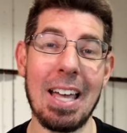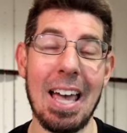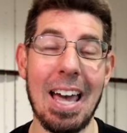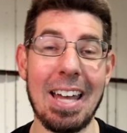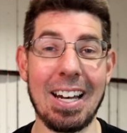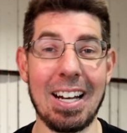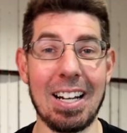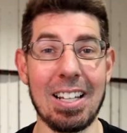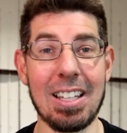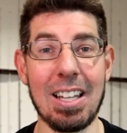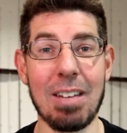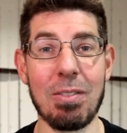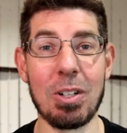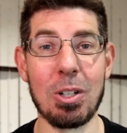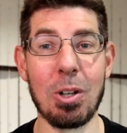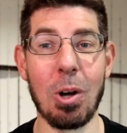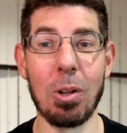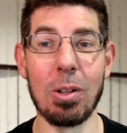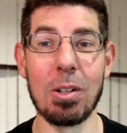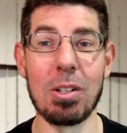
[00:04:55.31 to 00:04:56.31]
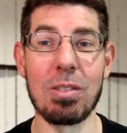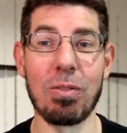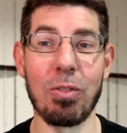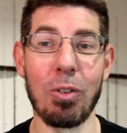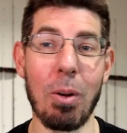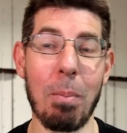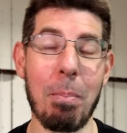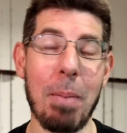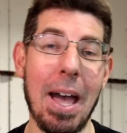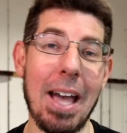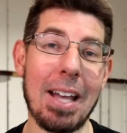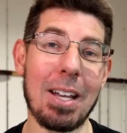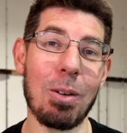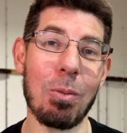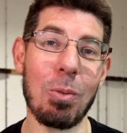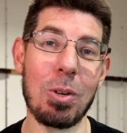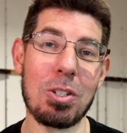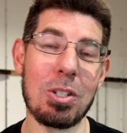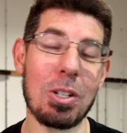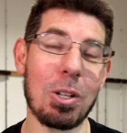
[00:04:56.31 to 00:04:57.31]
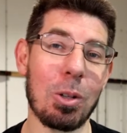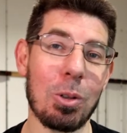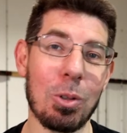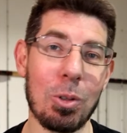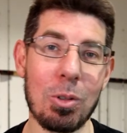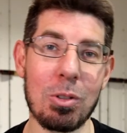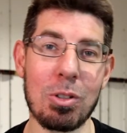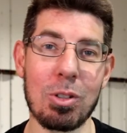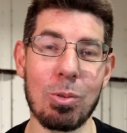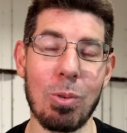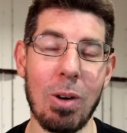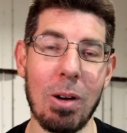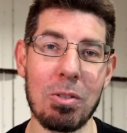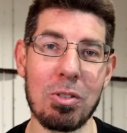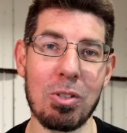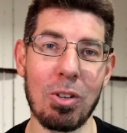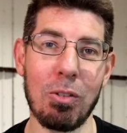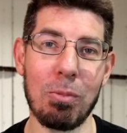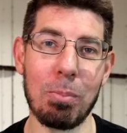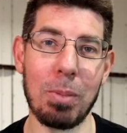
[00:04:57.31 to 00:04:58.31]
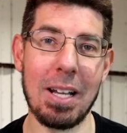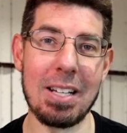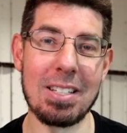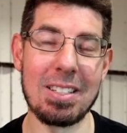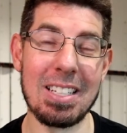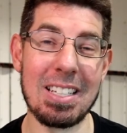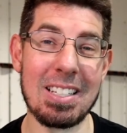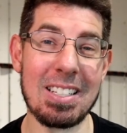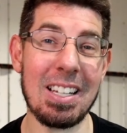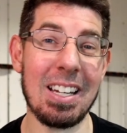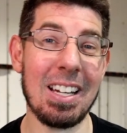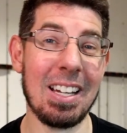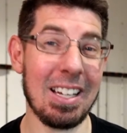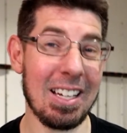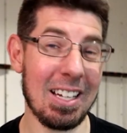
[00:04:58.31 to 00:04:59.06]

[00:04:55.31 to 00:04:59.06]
And at $11 for a packet which includes 12 soft plastics,